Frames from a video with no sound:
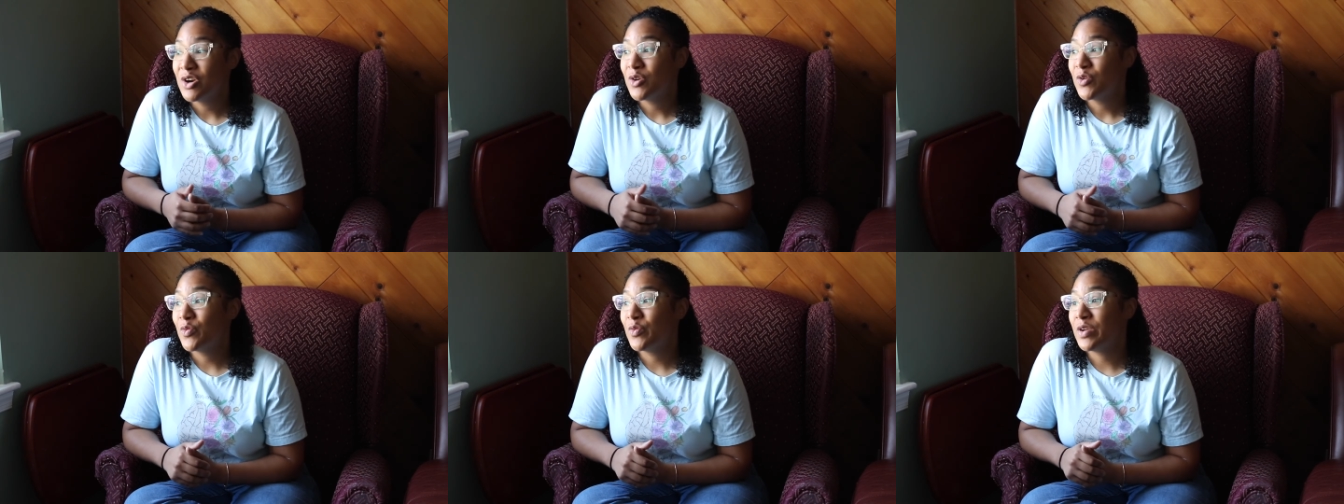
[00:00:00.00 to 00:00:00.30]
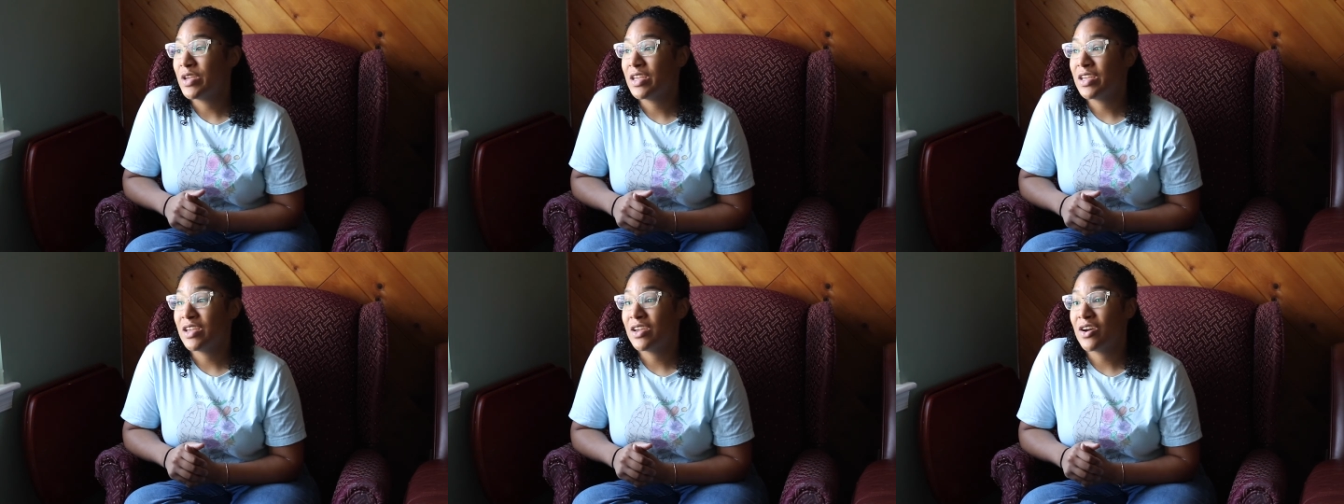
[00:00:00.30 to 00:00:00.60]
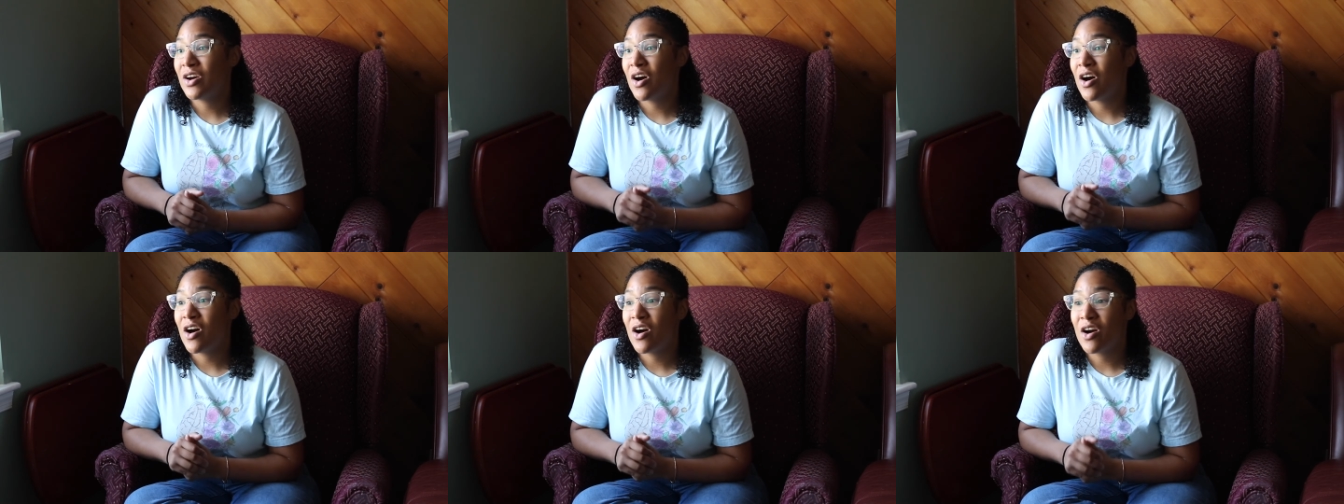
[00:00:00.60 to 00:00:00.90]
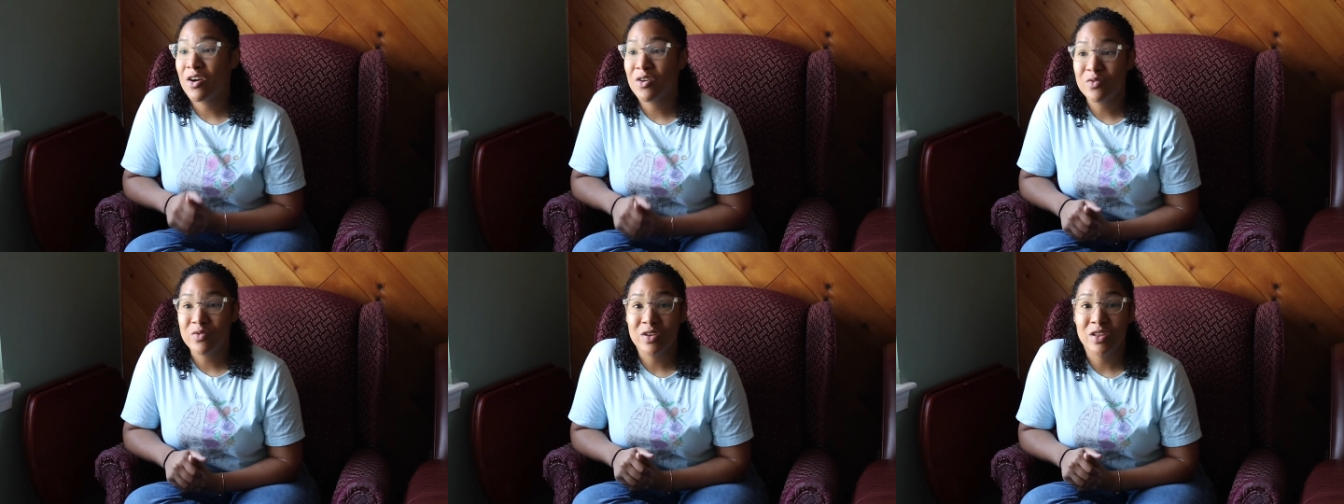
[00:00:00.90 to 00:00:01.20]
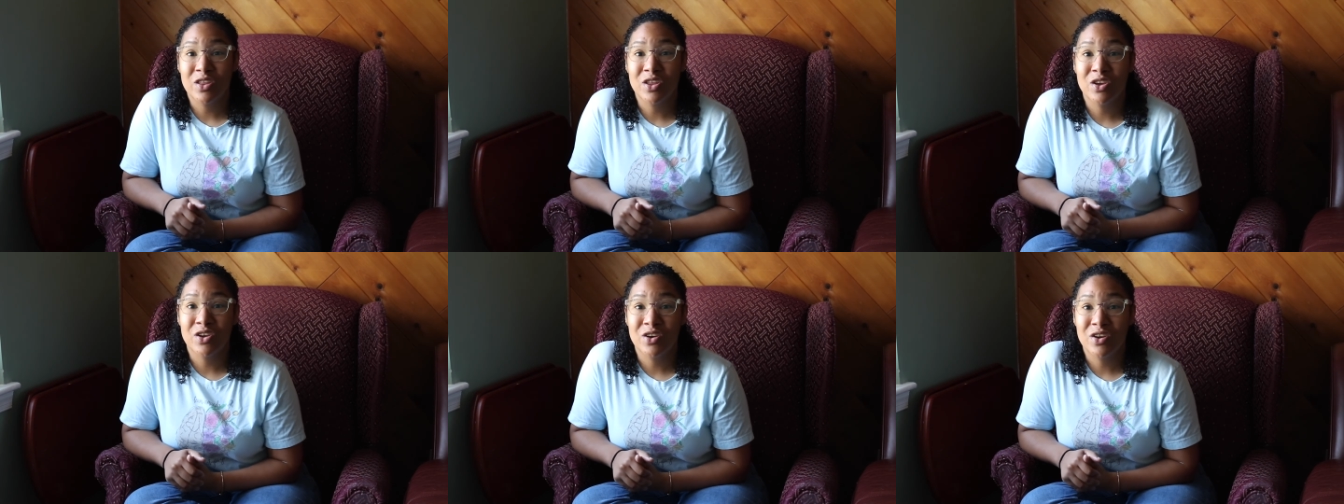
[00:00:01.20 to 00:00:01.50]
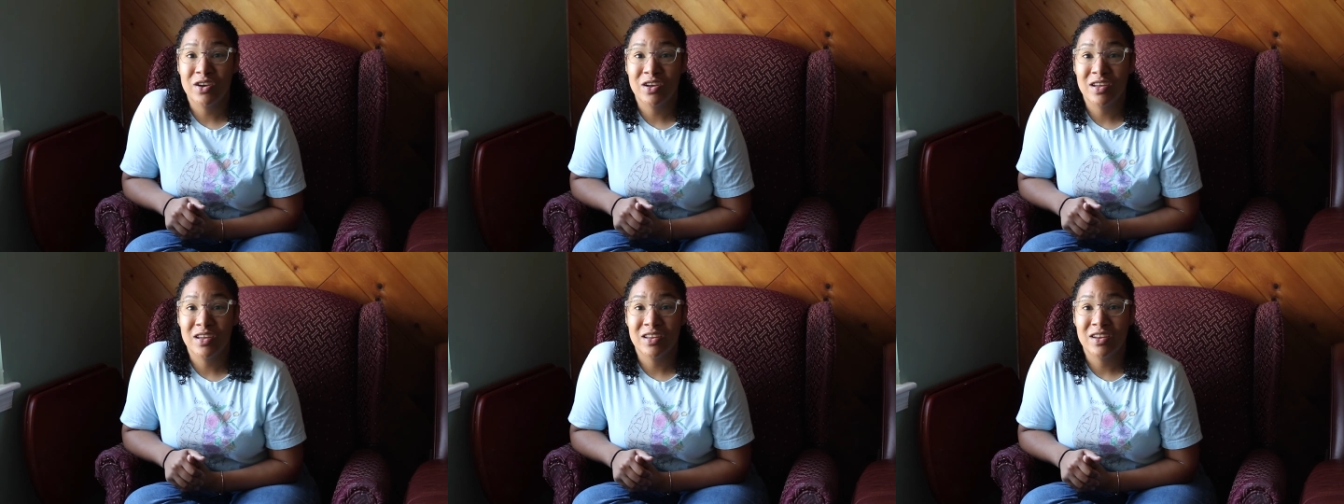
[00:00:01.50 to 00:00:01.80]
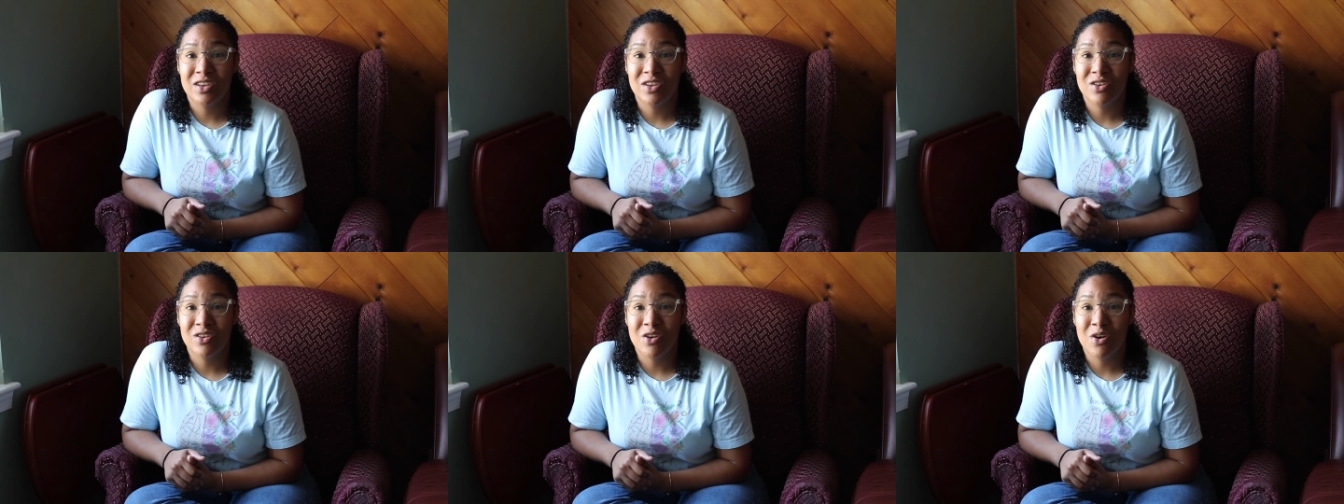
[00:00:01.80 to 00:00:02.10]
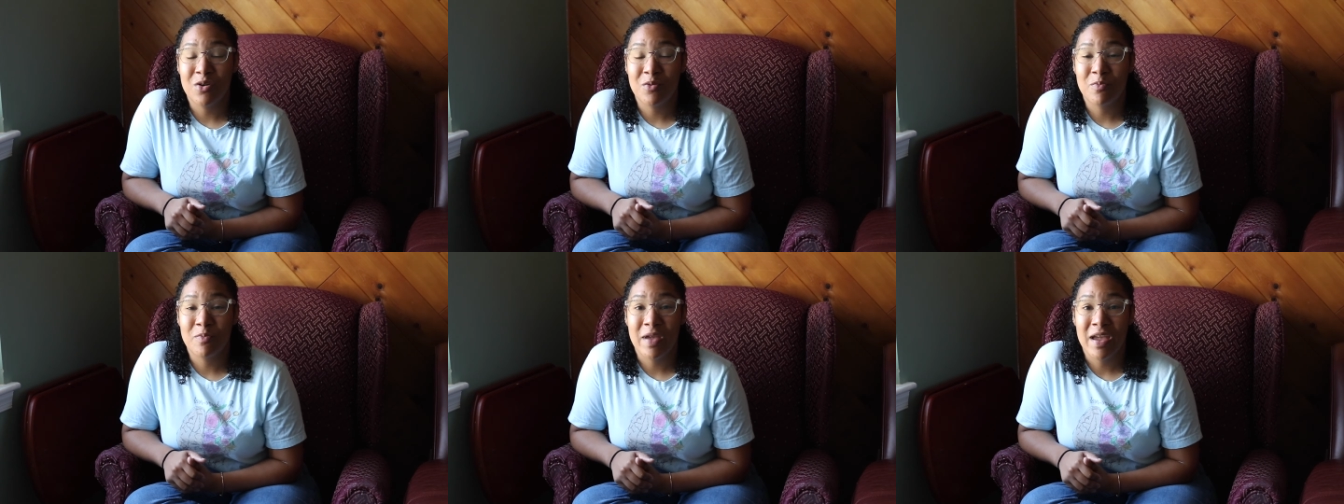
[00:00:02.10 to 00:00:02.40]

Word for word: We are really good, you know,